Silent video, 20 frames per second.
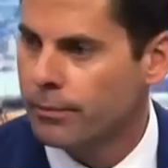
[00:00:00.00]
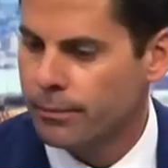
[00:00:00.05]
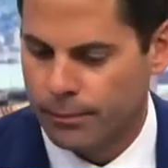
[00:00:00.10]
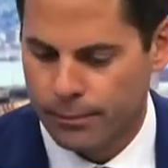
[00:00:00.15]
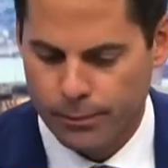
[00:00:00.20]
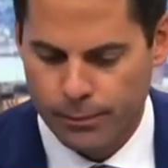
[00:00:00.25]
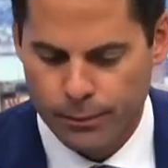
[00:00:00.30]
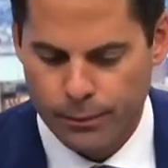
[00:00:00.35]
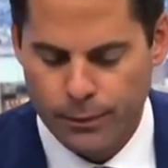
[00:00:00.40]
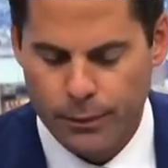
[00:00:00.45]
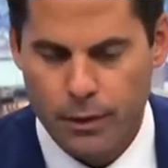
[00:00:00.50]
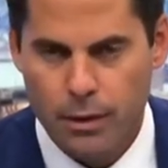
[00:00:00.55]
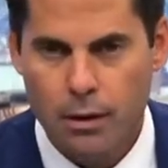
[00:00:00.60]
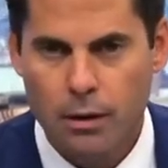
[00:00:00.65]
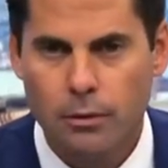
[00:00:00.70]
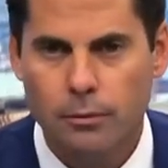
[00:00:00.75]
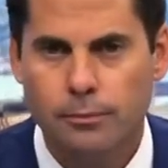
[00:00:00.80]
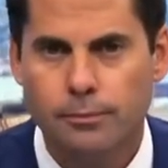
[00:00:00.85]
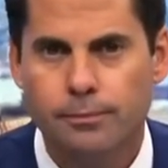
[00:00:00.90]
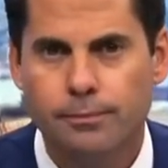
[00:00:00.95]

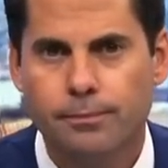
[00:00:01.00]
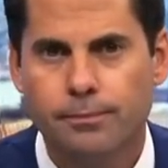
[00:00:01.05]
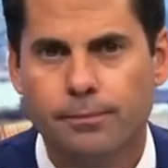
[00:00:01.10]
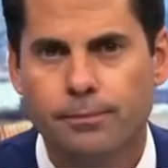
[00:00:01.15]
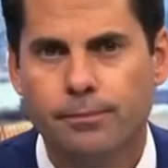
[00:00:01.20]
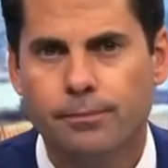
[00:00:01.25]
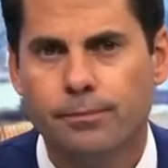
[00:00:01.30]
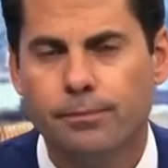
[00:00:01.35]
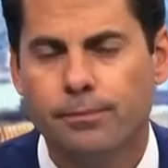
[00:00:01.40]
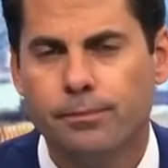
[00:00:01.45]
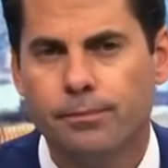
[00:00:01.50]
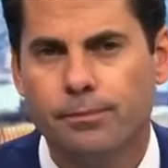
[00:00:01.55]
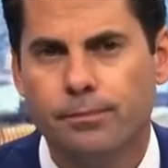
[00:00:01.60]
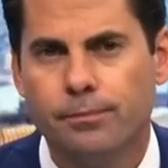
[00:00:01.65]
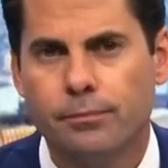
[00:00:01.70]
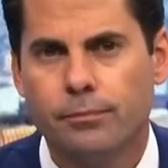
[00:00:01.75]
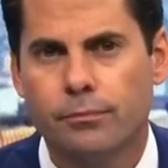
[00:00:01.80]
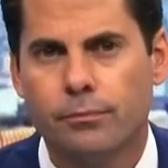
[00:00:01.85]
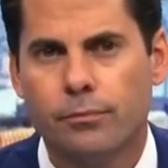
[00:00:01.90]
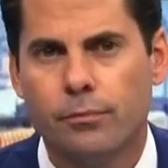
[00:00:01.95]

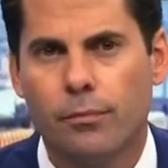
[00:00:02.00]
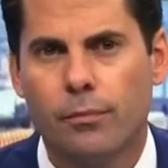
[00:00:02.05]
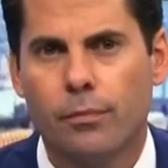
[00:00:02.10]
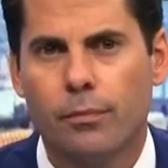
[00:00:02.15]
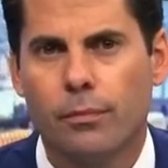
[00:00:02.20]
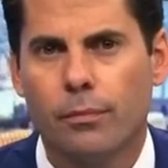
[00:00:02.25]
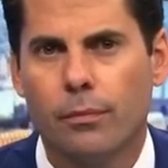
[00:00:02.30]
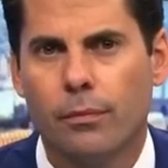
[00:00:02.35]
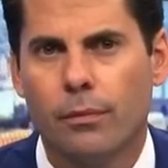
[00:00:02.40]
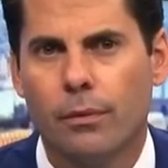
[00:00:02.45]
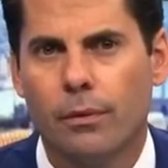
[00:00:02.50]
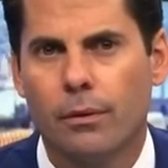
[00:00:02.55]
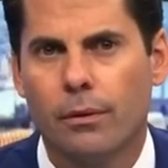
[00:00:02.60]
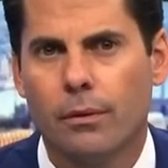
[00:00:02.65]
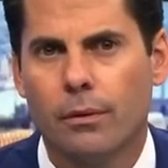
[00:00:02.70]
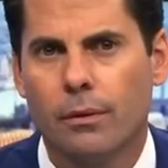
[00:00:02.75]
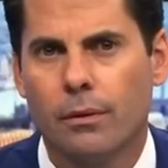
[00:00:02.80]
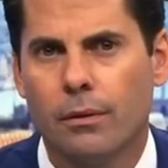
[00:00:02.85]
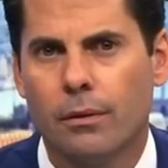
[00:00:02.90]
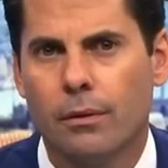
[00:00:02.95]

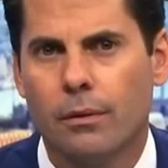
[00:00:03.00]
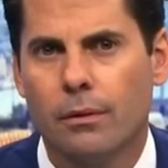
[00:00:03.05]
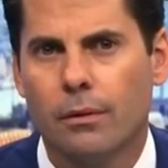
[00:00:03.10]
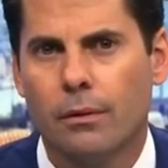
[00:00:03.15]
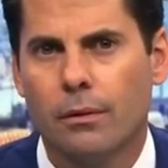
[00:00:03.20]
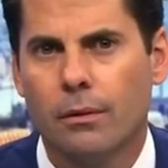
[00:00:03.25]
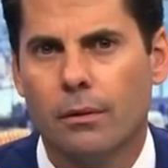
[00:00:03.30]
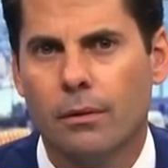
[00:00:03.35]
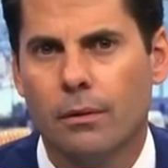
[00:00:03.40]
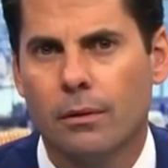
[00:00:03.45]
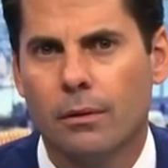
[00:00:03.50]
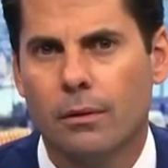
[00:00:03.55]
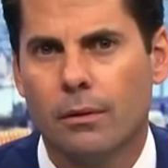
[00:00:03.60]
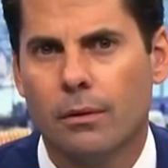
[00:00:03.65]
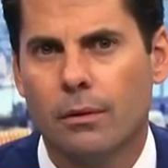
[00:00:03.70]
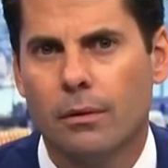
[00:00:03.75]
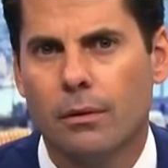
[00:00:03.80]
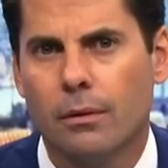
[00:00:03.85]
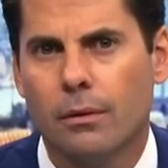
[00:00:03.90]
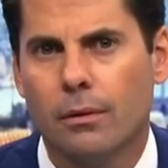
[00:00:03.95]

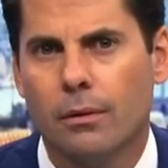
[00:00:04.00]
(not speaking)